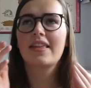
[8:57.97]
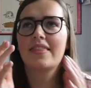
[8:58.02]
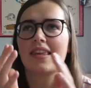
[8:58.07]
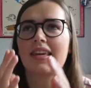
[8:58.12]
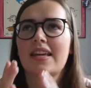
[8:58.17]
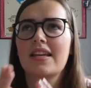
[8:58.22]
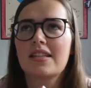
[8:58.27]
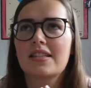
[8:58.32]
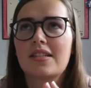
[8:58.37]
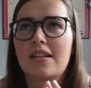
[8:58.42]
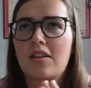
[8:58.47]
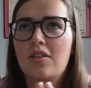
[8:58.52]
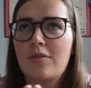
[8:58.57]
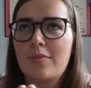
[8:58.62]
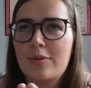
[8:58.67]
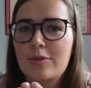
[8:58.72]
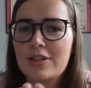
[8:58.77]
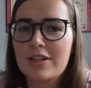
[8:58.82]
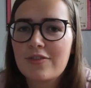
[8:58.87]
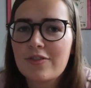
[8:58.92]
I think it's a lot
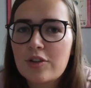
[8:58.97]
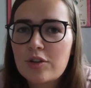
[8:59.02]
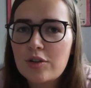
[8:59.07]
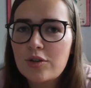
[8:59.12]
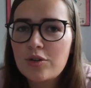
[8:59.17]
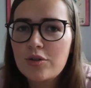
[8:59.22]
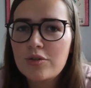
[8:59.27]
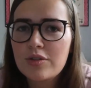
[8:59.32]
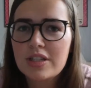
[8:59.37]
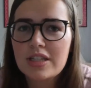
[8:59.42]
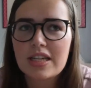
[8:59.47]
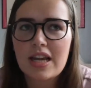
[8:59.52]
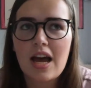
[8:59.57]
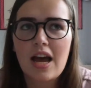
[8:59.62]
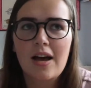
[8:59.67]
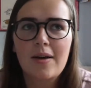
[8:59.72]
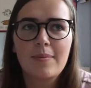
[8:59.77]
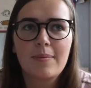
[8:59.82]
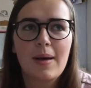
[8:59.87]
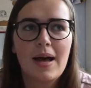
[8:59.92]
more difficult
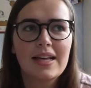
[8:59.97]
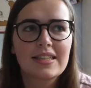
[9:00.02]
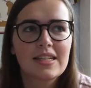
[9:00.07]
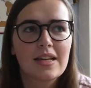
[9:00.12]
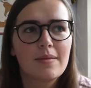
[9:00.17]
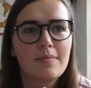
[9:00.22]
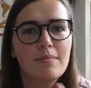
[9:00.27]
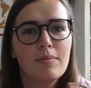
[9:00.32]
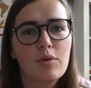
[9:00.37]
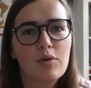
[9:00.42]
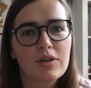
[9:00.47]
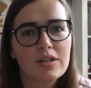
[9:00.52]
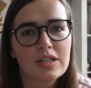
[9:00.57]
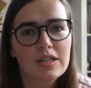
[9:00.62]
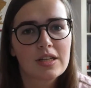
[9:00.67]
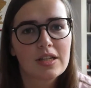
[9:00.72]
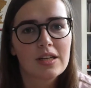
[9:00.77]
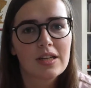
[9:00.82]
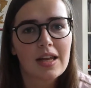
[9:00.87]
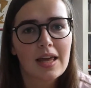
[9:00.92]
um, as I'm more
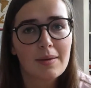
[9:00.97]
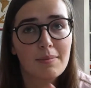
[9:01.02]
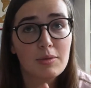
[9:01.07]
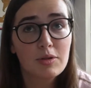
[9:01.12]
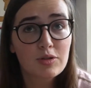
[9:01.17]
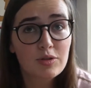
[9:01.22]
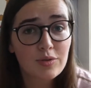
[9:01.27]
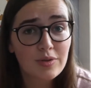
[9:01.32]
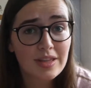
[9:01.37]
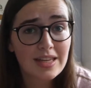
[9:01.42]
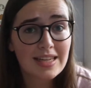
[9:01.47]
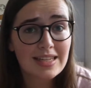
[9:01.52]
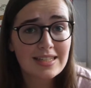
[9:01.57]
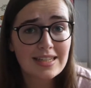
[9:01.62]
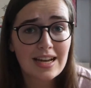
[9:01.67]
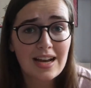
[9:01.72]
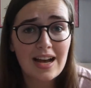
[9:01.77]
into like musical theatre.